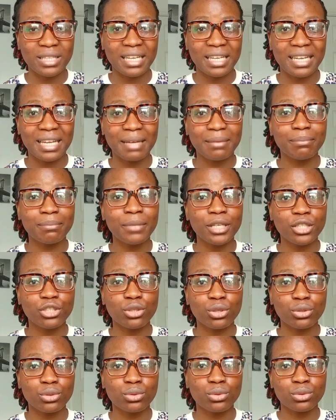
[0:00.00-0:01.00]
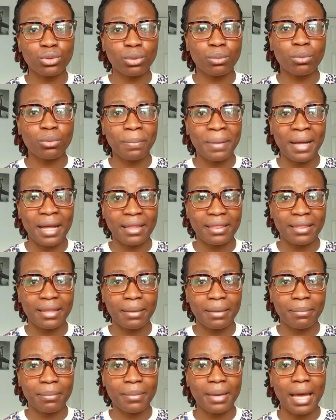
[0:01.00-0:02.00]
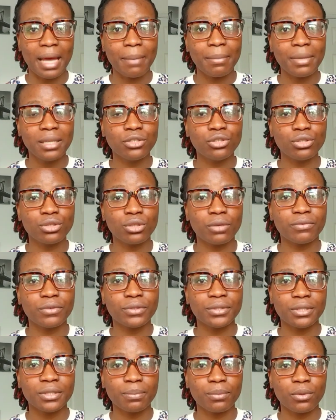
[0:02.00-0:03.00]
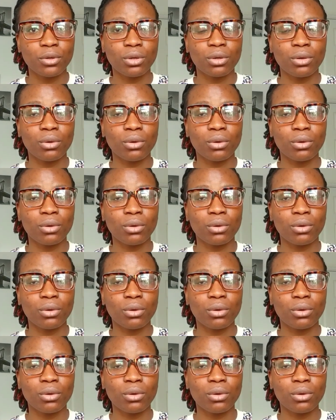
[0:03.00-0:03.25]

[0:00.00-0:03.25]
and I made sure to double pack them. I made use of the Ziploc